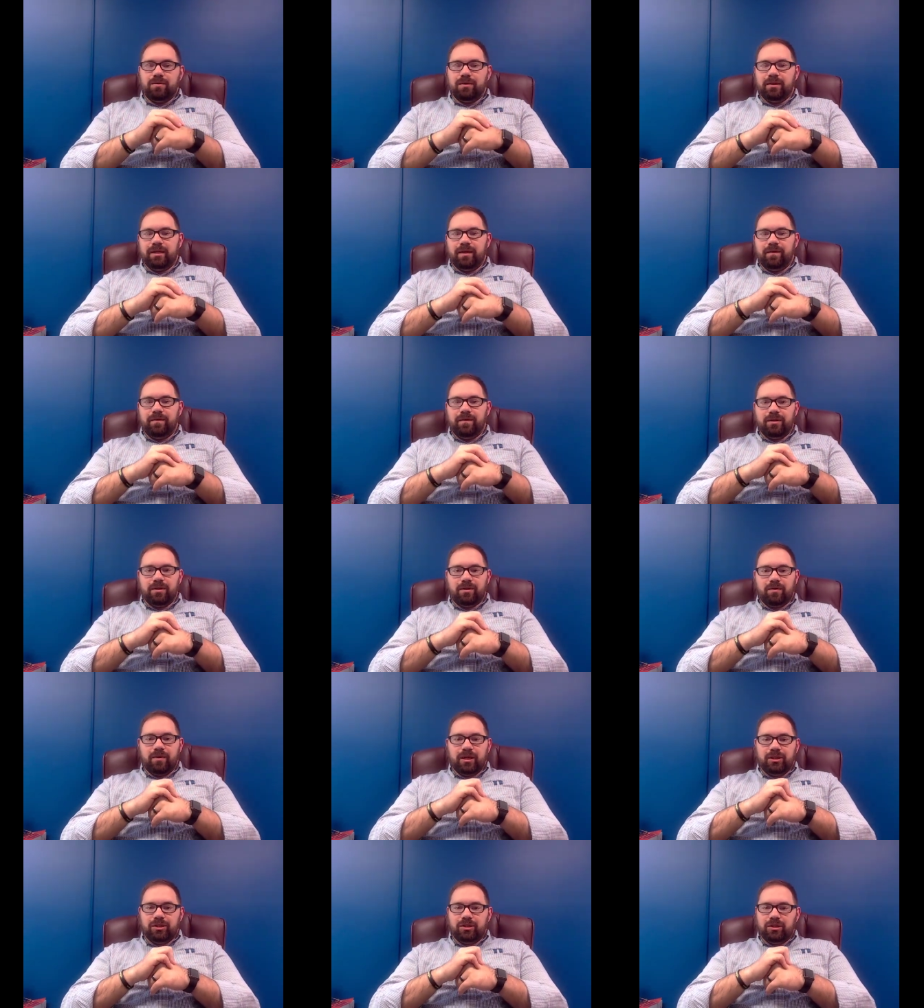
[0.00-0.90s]
given the
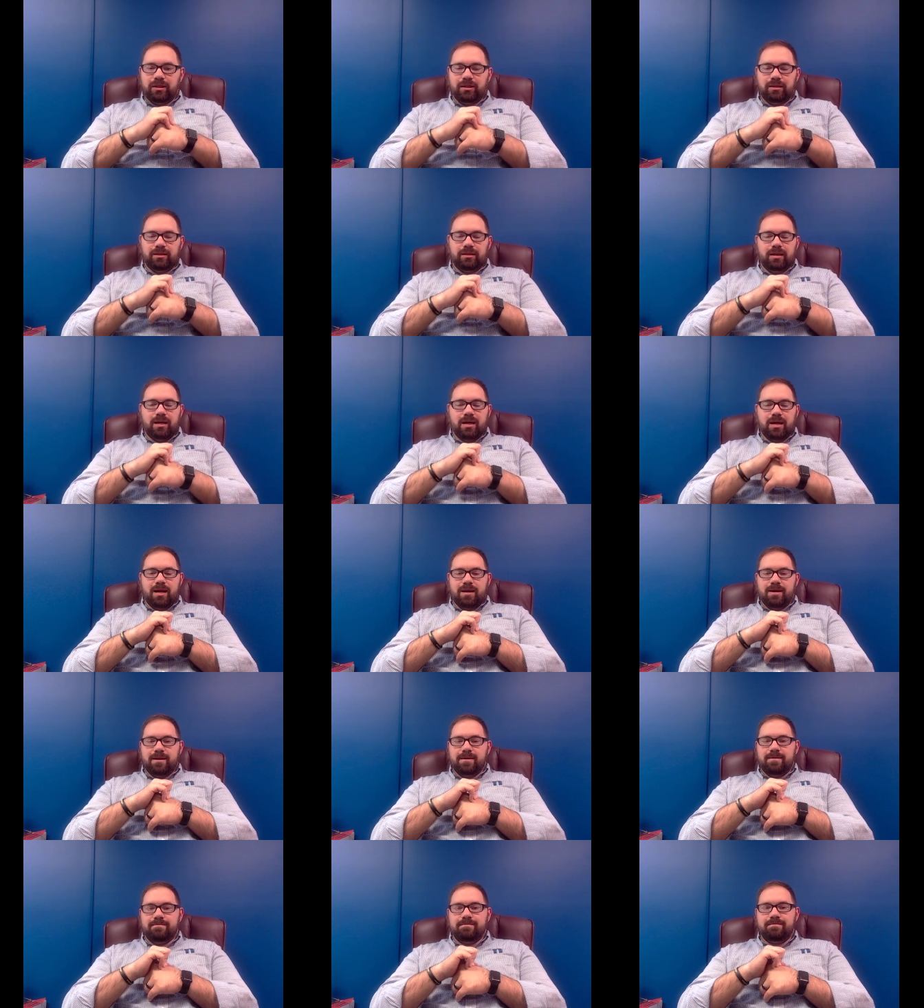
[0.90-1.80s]
question
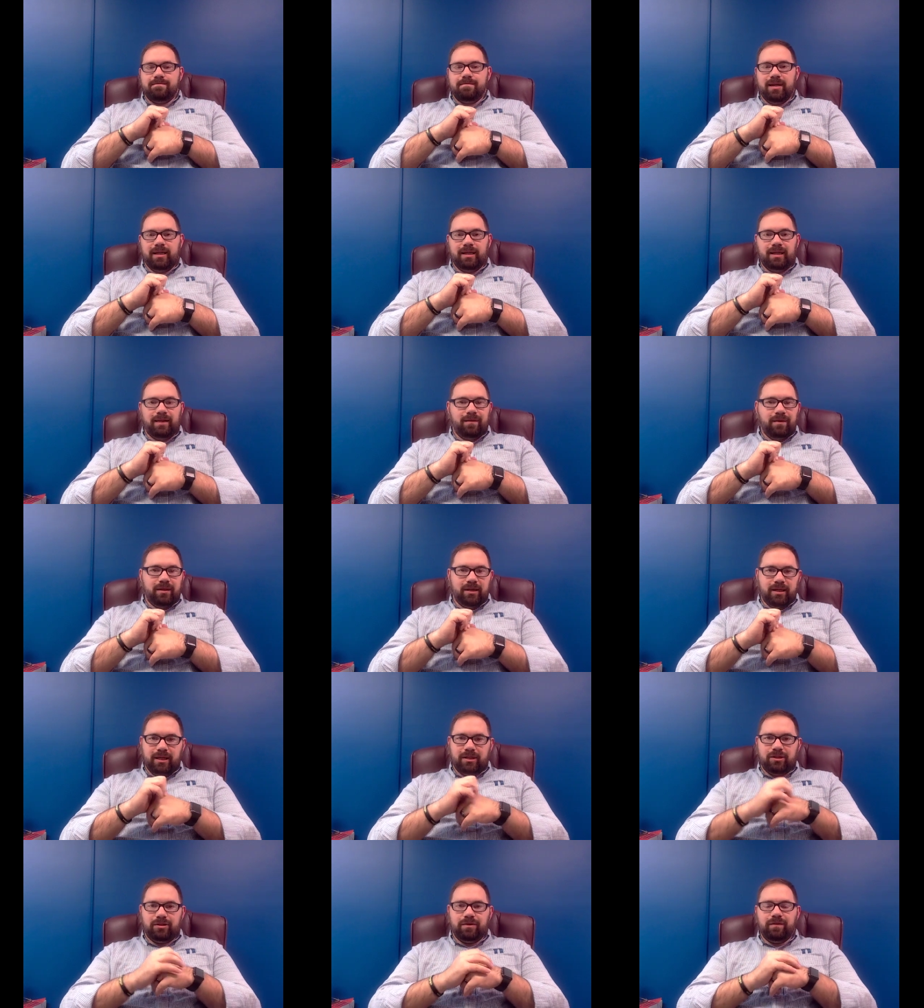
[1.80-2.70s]
and given the
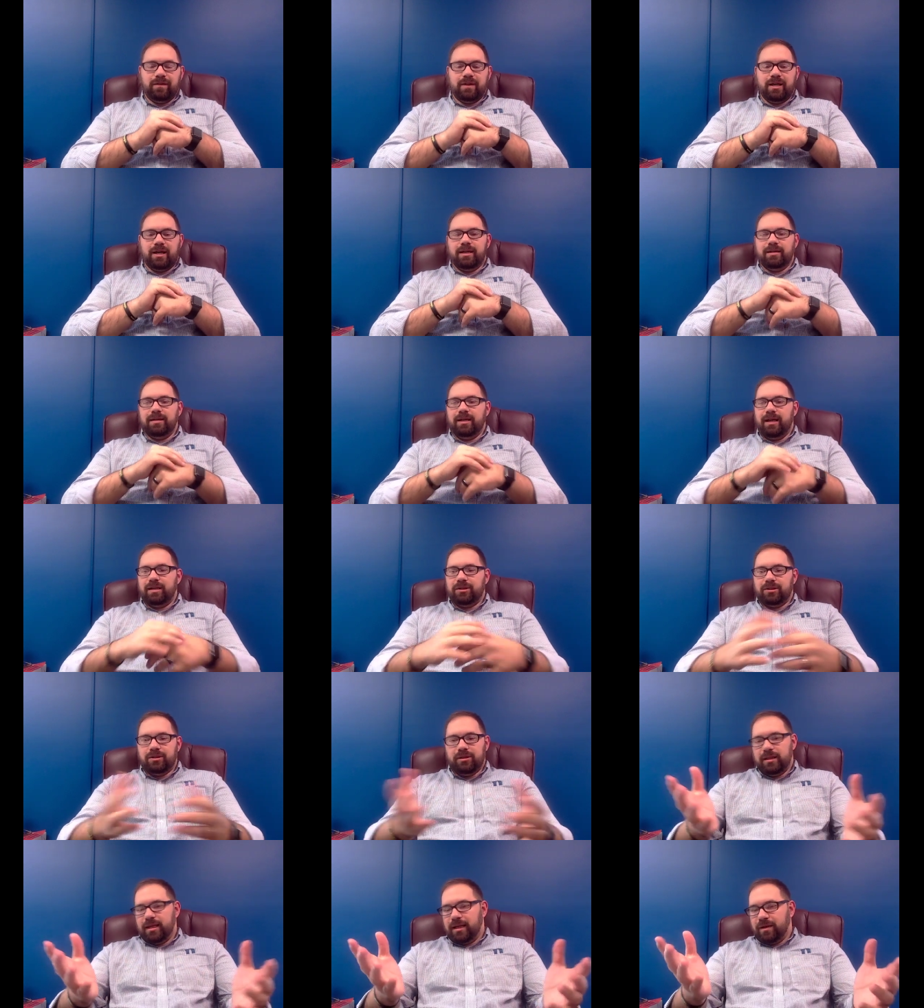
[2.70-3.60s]
nature of God, the
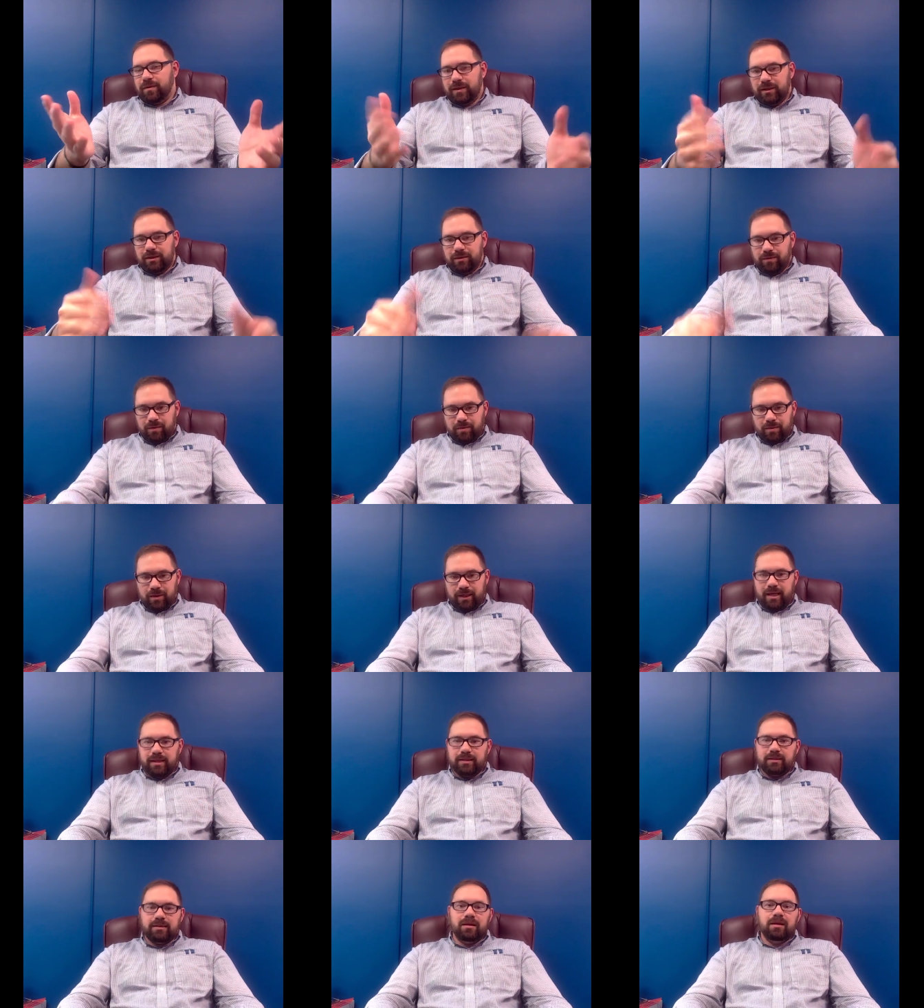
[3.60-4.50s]
answer to that question would be
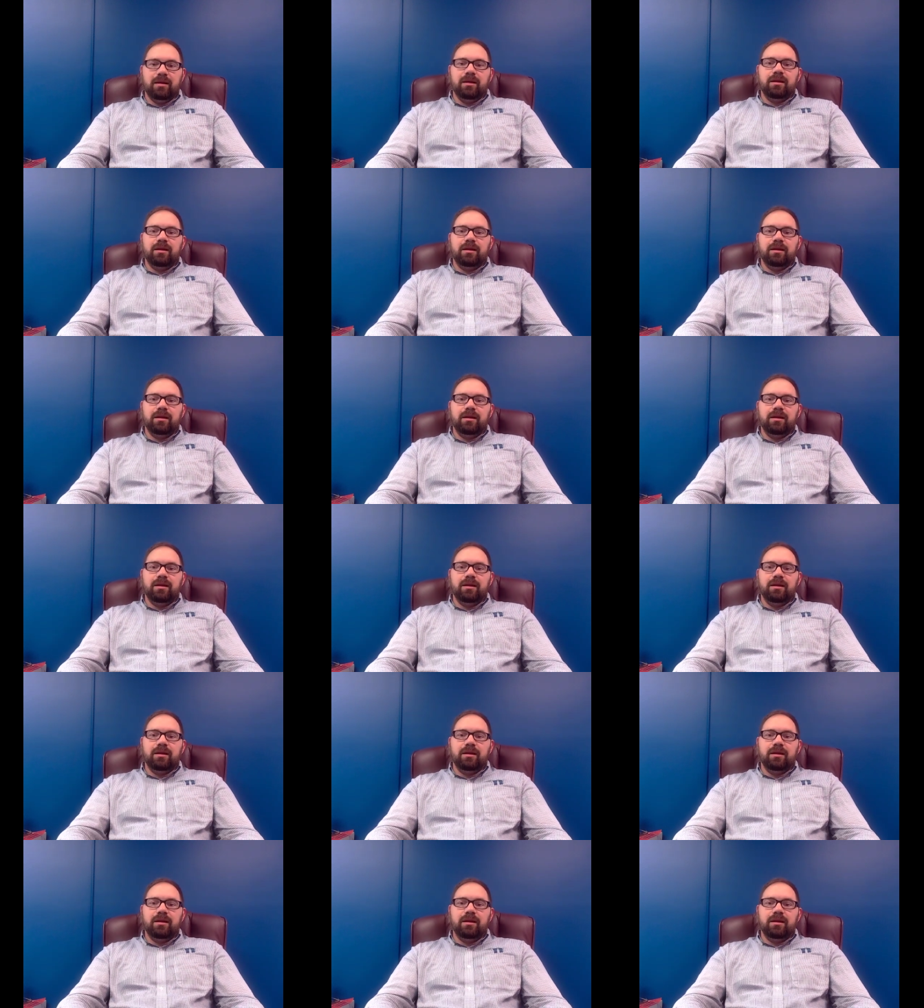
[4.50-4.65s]
yes.